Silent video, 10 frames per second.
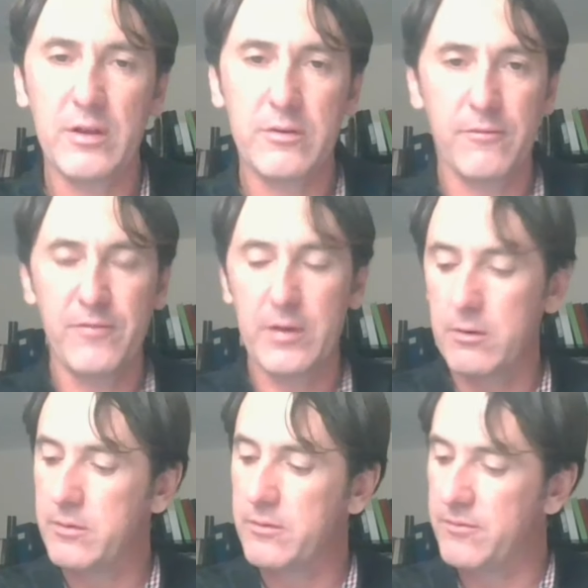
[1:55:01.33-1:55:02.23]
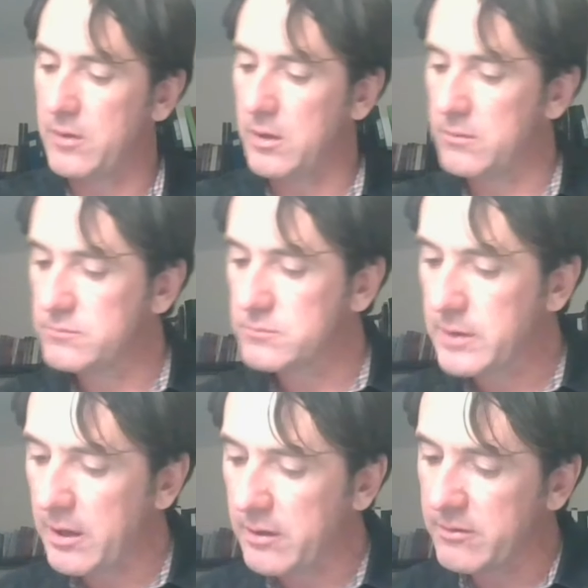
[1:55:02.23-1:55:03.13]
that's a figurative
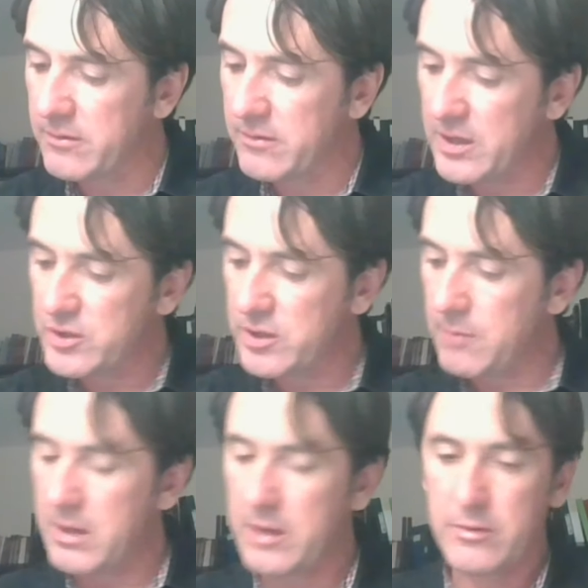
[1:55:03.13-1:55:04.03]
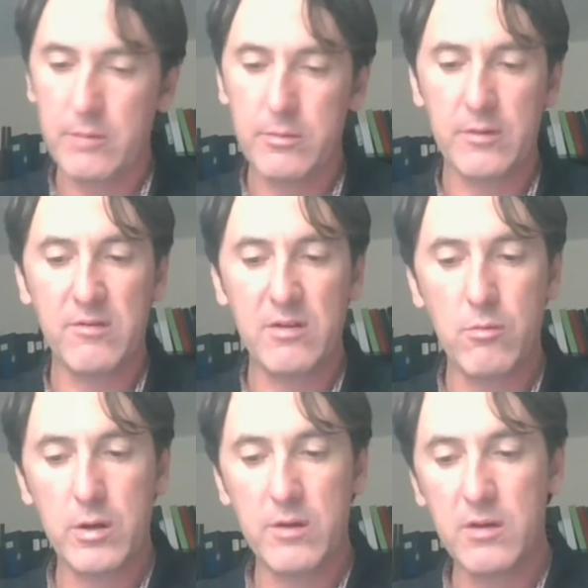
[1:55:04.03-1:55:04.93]
characterization I make there, but let's see,
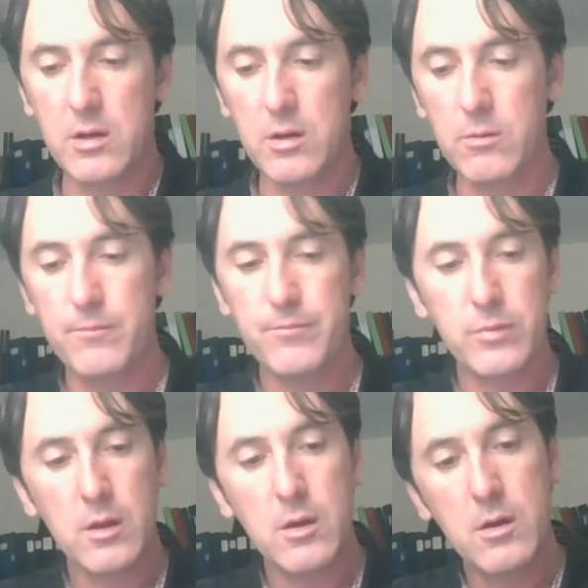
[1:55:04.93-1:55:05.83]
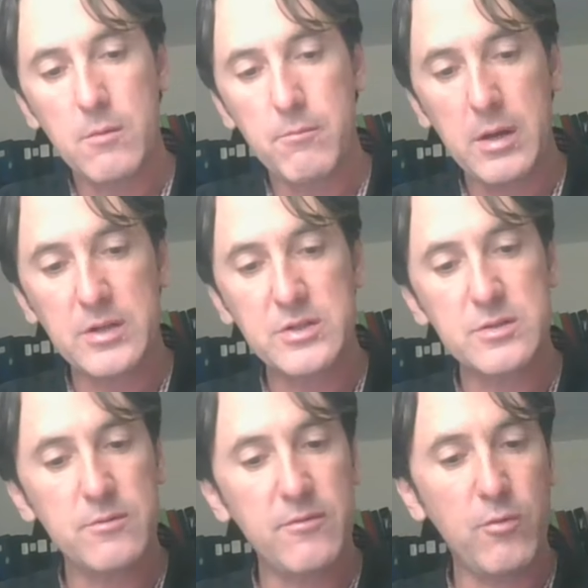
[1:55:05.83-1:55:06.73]
what does he do?
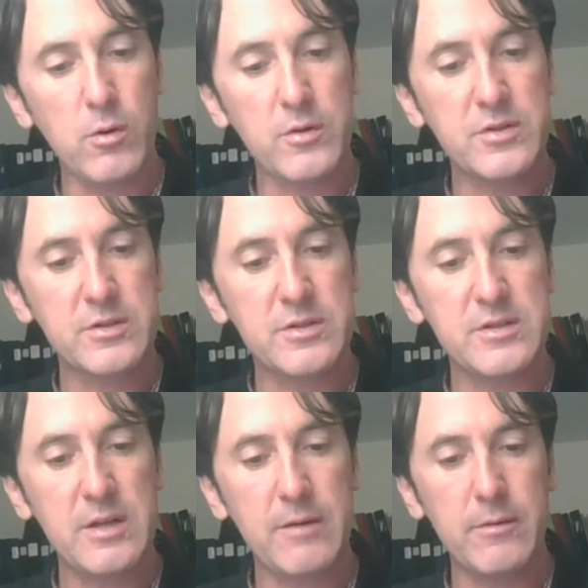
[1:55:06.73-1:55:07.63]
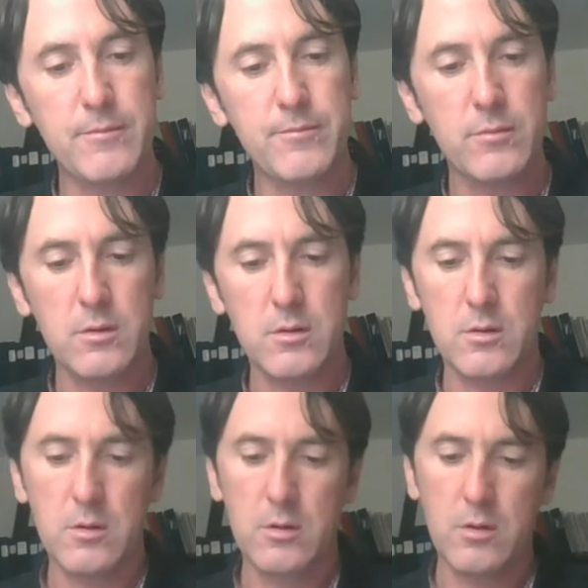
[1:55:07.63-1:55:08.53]
Page 467.
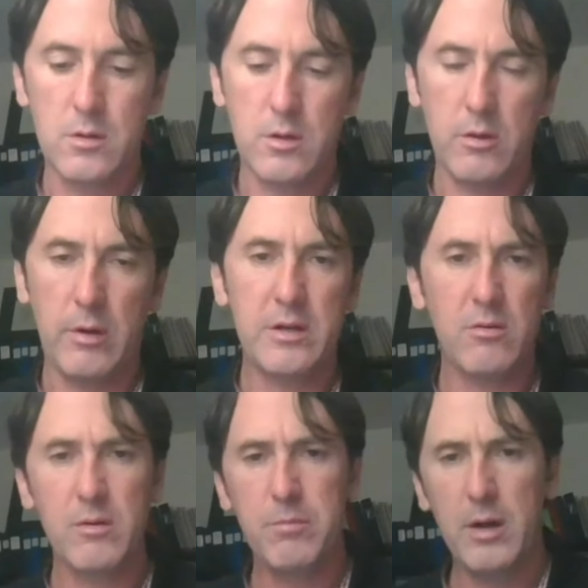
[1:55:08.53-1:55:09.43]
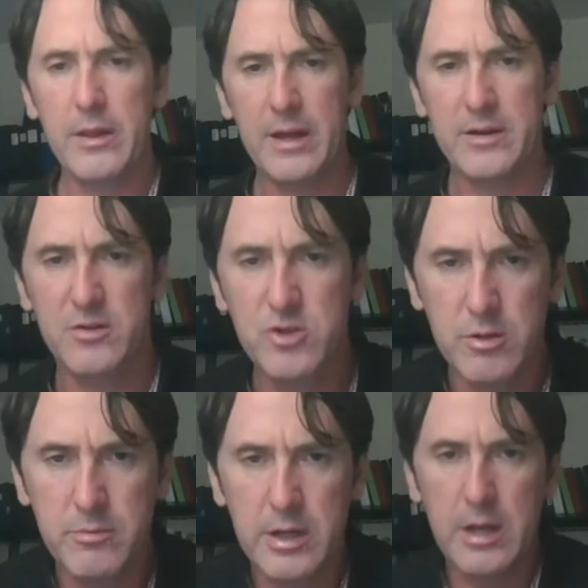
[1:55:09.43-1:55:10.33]
Well, I don't apply that to
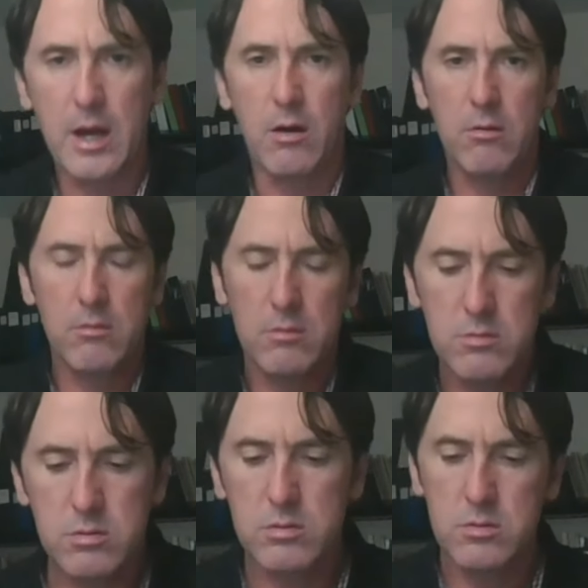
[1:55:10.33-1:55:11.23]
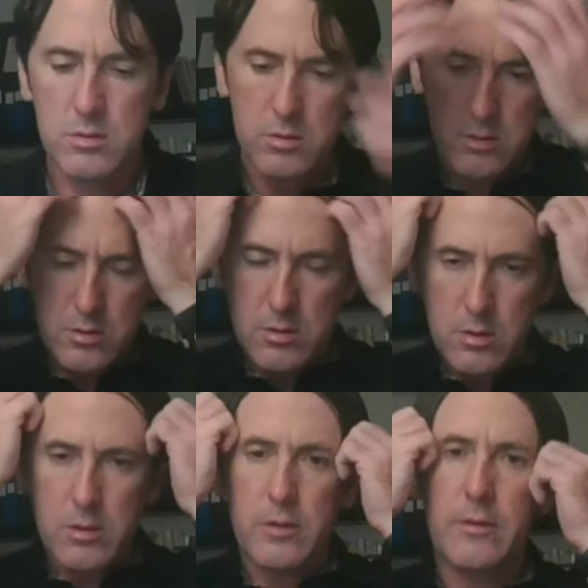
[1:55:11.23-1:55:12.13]
Germany now.
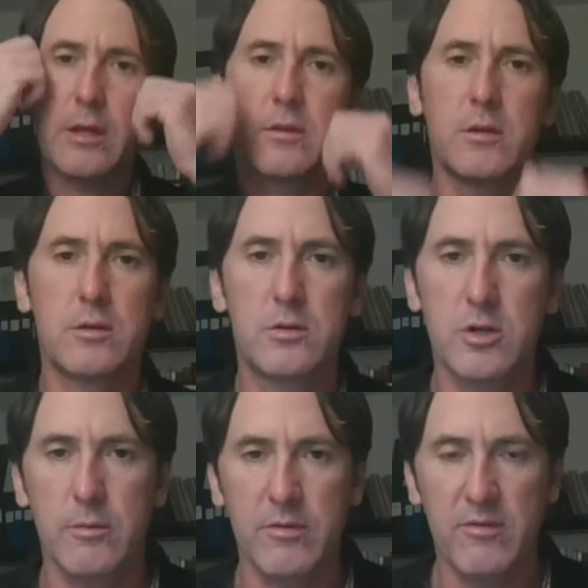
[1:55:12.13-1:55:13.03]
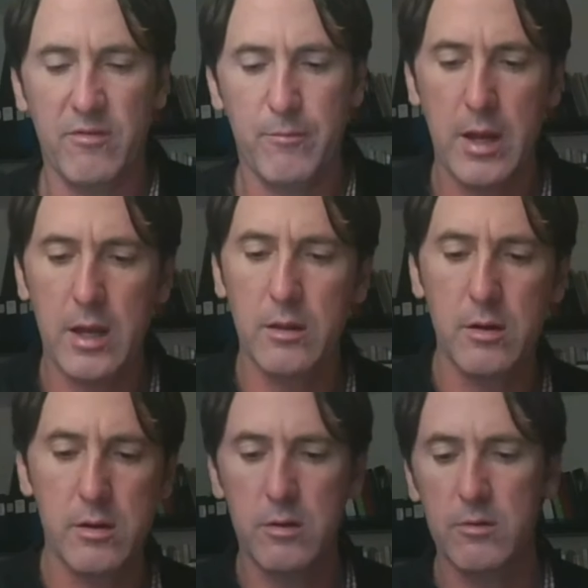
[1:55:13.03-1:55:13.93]
I think the Germans paid
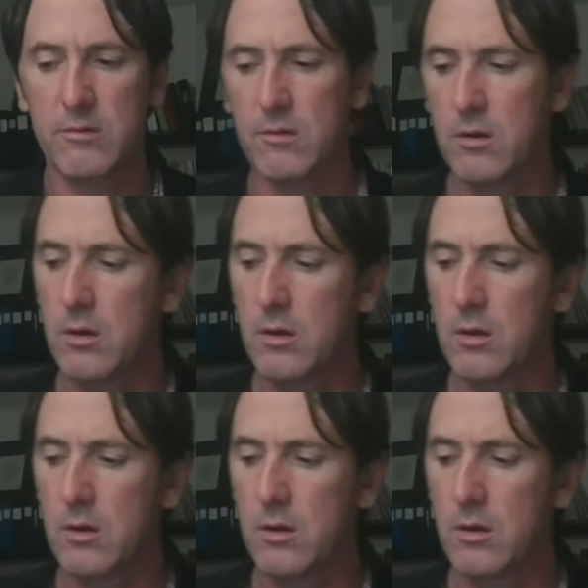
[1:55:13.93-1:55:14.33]
their dues.